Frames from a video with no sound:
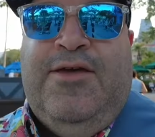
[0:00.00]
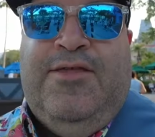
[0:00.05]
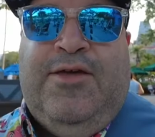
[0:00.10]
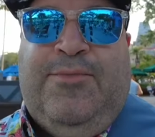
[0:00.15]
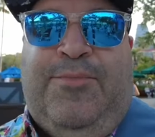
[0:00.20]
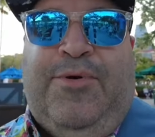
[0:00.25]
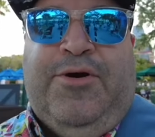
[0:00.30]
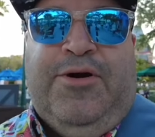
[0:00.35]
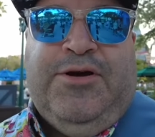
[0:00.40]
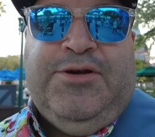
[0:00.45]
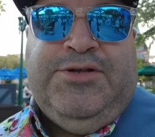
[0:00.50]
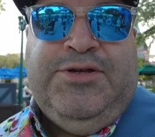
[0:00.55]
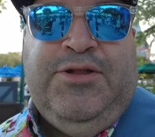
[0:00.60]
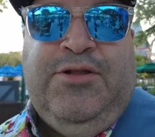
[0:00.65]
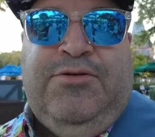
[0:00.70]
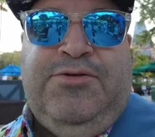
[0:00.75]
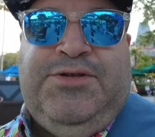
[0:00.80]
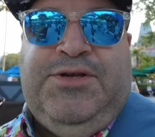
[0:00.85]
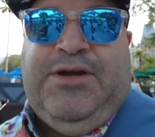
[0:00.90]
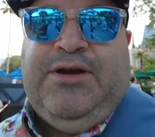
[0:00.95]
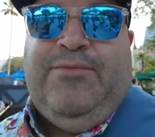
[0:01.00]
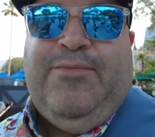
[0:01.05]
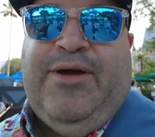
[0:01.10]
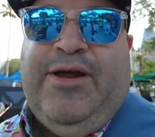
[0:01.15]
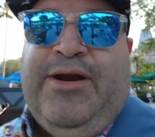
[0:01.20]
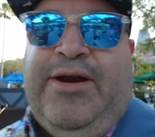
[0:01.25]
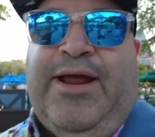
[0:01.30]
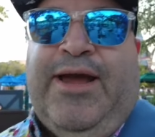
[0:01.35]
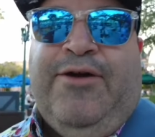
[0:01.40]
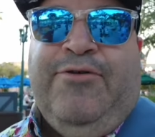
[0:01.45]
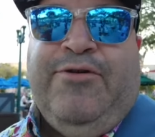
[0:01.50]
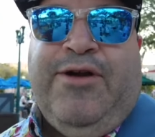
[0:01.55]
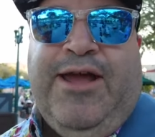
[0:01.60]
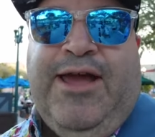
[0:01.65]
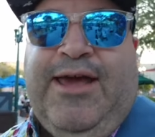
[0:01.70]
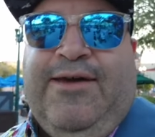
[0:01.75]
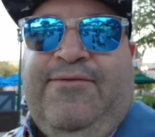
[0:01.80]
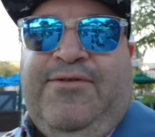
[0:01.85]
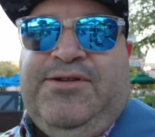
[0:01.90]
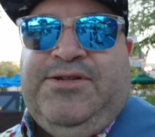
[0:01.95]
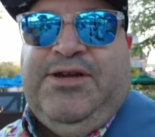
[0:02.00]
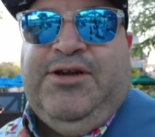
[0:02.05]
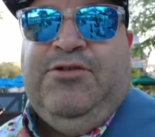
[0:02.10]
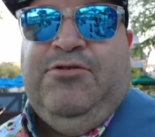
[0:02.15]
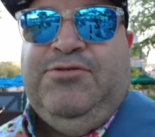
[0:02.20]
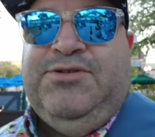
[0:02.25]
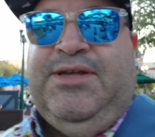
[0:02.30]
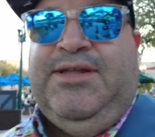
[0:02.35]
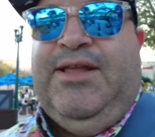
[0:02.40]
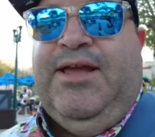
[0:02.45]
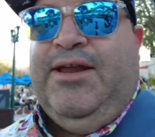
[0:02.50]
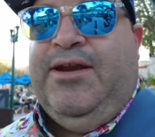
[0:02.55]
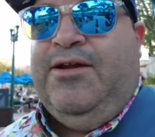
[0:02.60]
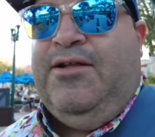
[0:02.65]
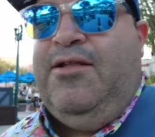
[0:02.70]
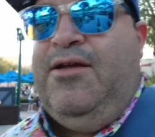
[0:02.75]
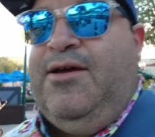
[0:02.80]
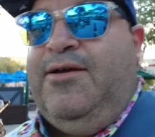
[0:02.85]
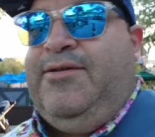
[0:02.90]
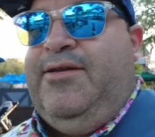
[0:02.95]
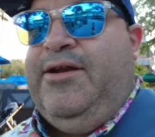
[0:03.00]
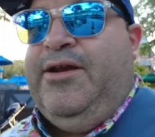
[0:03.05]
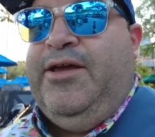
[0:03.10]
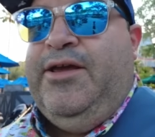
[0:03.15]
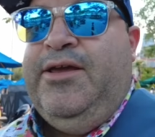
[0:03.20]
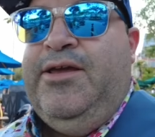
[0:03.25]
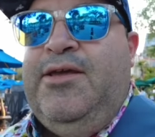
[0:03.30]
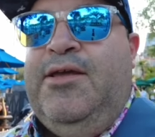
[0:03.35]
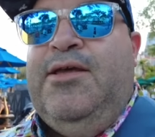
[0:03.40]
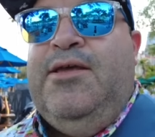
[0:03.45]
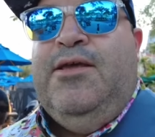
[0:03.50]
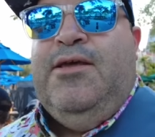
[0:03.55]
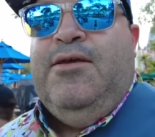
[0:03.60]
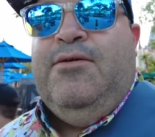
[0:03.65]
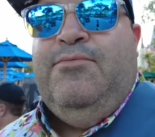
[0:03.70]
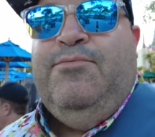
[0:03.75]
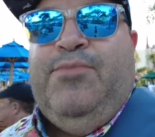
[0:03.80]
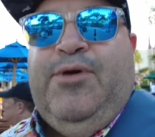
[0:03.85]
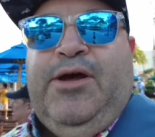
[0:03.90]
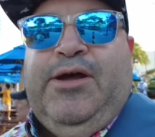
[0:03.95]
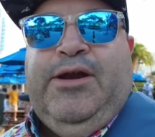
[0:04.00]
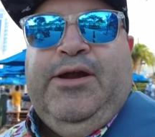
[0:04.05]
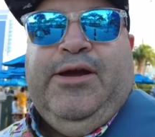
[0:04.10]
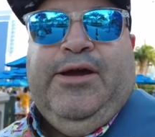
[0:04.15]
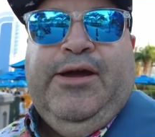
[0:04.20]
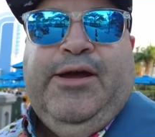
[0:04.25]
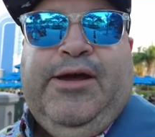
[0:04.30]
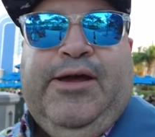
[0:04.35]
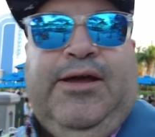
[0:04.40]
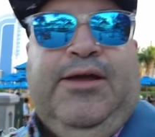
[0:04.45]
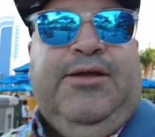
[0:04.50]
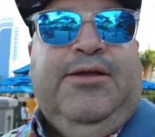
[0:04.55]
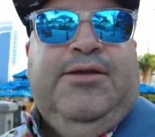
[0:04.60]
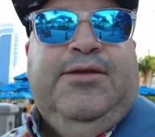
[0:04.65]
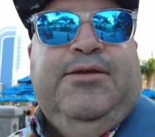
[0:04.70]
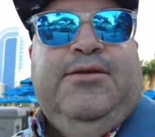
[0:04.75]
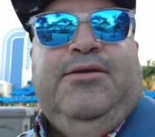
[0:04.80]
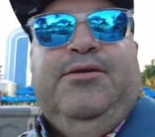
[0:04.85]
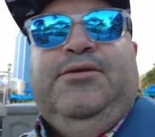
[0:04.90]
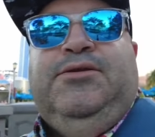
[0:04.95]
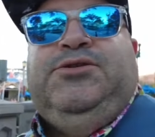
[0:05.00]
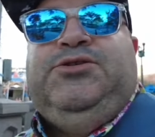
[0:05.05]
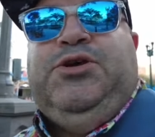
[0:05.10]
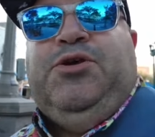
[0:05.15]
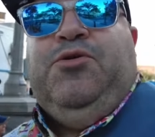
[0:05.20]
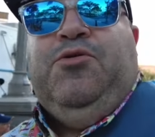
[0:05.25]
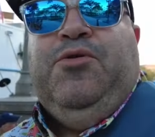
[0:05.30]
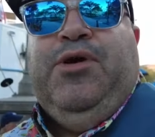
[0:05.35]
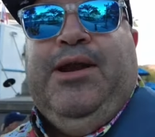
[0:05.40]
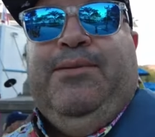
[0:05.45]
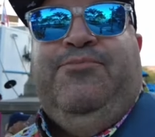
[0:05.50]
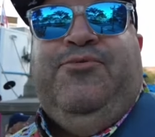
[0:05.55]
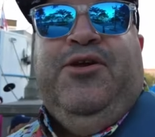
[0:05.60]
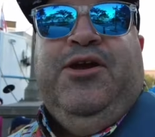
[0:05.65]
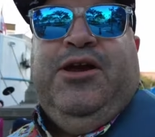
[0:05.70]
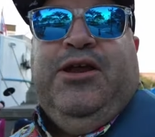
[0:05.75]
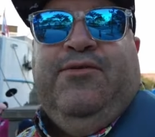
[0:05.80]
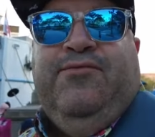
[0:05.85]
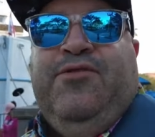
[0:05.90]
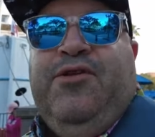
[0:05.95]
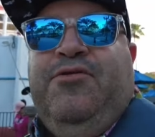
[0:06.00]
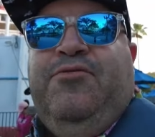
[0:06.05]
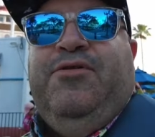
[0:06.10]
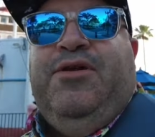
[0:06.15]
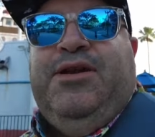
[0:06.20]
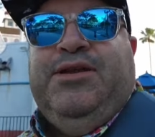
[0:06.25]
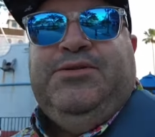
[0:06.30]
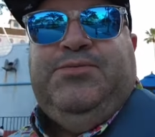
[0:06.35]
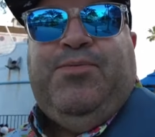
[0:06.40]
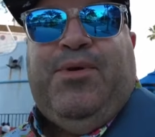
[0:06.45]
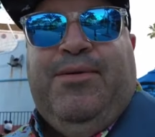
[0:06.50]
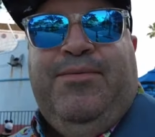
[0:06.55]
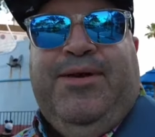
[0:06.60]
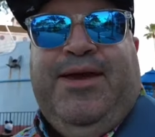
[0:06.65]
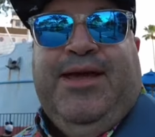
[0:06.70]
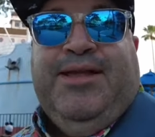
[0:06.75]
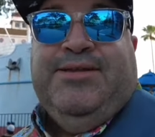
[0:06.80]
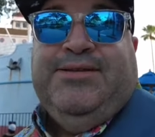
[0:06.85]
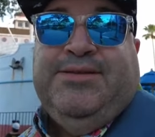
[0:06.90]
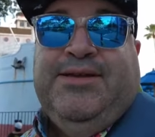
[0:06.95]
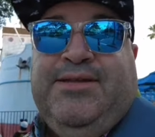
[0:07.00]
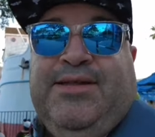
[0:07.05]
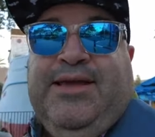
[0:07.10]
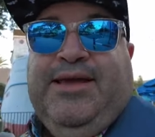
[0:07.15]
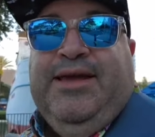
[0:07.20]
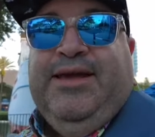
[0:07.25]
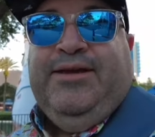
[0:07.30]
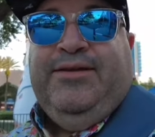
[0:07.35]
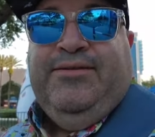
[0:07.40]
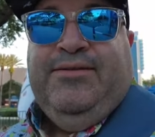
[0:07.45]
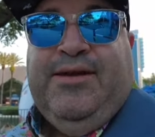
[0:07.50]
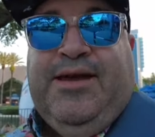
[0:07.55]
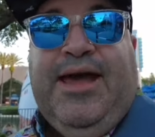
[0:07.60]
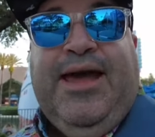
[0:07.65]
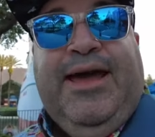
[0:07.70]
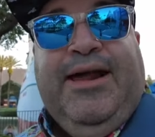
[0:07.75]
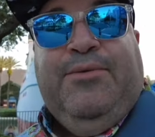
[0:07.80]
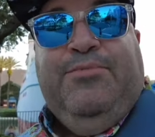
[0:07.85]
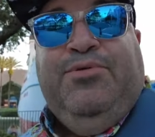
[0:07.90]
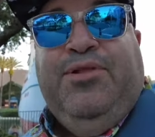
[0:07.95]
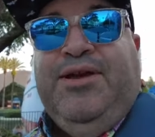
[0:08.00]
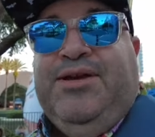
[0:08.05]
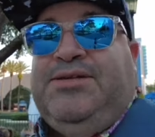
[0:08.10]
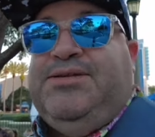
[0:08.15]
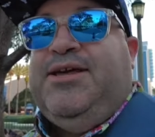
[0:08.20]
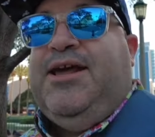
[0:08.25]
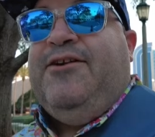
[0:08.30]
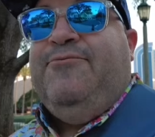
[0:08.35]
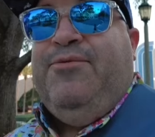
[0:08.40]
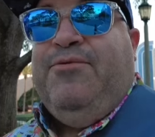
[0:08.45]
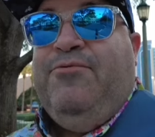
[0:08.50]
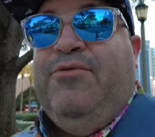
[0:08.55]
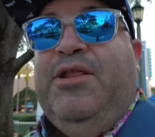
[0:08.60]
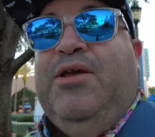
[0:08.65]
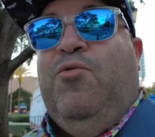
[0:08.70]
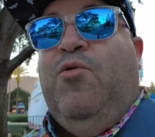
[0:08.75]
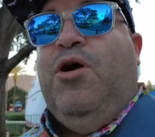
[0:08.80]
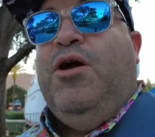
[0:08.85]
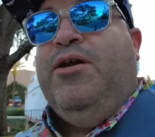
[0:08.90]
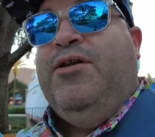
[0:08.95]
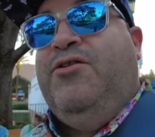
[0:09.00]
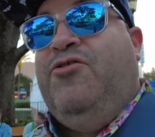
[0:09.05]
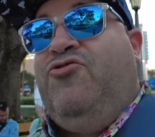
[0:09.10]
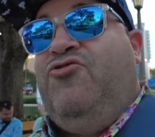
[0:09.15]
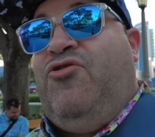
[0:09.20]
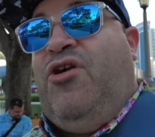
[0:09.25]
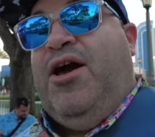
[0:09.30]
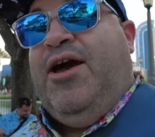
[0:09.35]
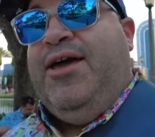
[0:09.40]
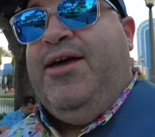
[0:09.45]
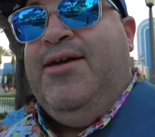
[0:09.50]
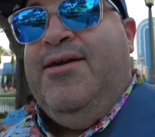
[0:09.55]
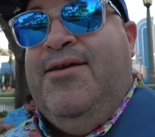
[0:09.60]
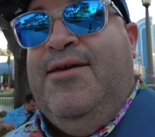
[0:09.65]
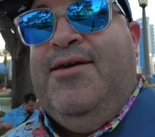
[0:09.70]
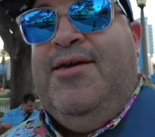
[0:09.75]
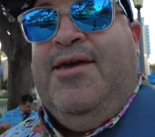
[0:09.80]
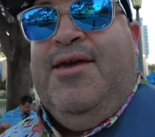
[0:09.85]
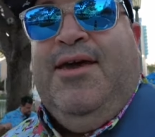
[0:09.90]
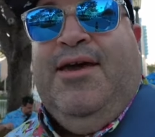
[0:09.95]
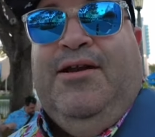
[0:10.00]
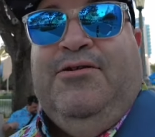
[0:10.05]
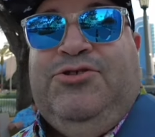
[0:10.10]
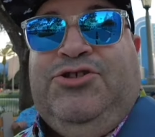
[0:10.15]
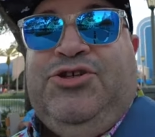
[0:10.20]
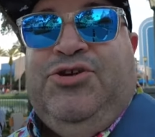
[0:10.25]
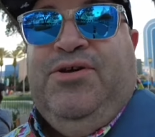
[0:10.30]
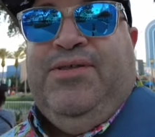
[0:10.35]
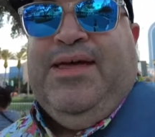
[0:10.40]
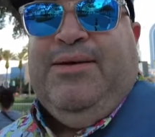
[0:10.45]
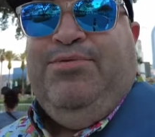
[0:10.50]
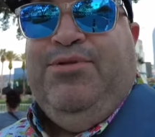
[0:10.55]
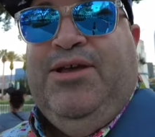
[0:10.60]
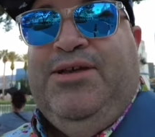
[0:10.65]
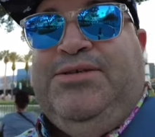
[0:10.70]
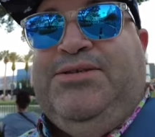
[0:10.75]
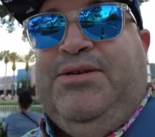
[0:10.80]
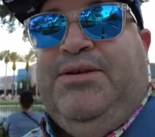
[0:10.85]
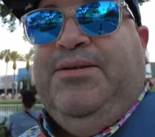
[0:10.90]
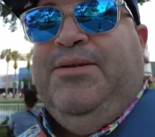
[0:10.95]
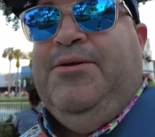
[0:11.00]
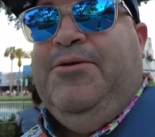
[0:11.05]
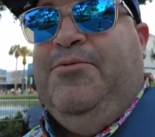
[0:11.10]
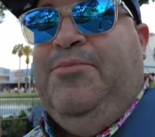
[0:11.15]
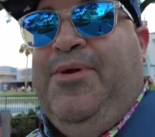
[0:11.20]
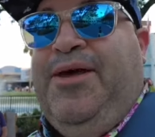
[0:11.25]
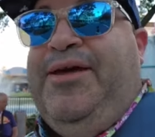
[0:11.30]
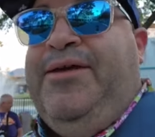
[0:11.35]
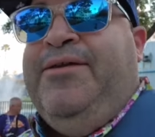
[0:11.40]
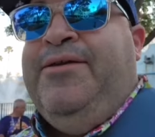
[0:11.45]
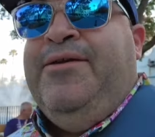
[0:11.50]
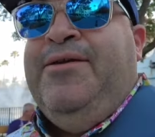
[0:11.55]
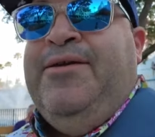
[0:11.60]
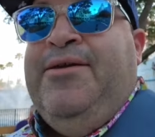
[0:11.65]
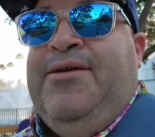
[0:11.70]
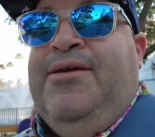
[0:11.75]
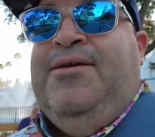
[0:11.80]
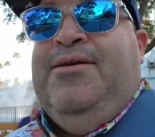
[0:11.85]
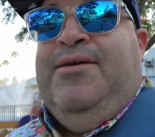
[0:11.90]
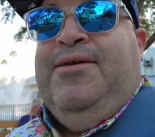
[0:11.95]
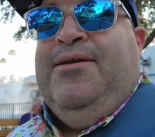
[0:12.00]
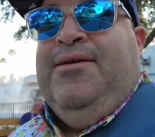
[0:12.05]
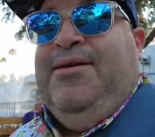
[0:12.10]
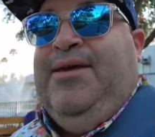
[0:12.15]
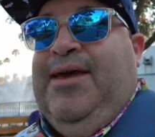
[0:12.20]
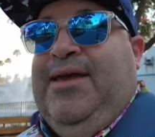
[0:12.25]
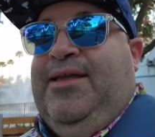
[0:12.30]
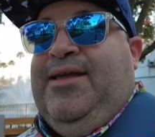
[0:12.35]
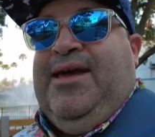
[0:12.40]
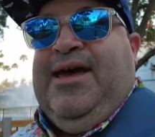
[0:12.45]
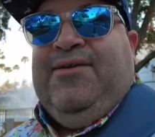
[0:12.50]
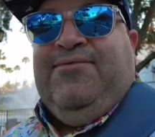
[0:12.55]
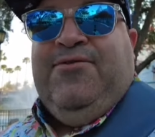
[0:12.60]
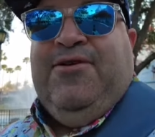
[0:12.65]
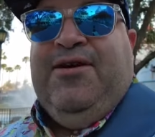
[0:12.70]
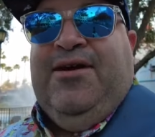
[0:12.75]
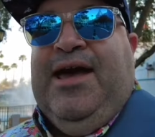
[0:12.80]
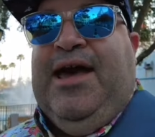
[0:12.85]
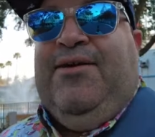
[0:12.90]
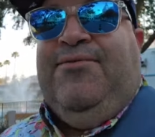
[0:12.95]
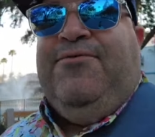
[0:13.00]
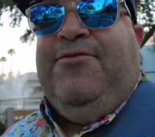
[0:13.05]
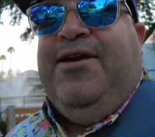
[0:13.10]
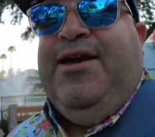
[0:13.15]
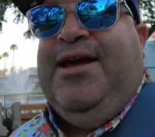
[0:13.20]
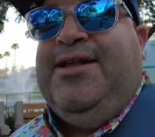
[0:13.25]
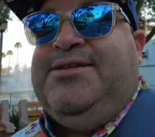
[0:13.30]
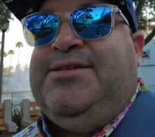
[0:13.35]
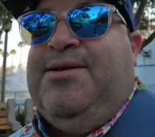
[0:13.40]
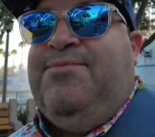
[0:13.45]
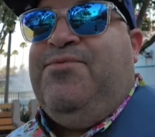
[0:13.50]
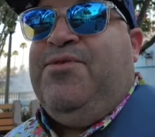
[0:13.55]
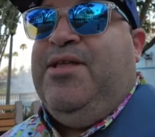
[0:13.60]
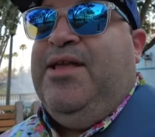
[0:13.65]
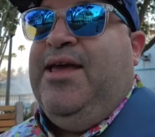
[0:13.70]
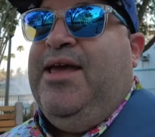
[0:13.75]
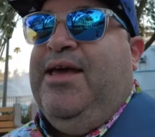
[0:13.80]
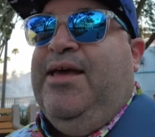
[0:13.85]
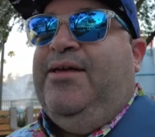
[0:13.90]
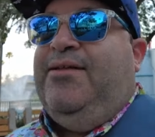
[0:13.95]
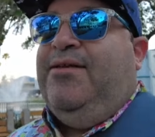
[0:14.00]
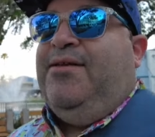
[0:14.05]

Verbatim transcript: The park is closing in about an hour and a half because they close at 9 o'clock tonight. But, uh, so what I'm thinking of doing is probably getting something to eat uh, at a place that I've been really wanting to try. And I'll show you that place in a little bit. And after, after I get something to eat,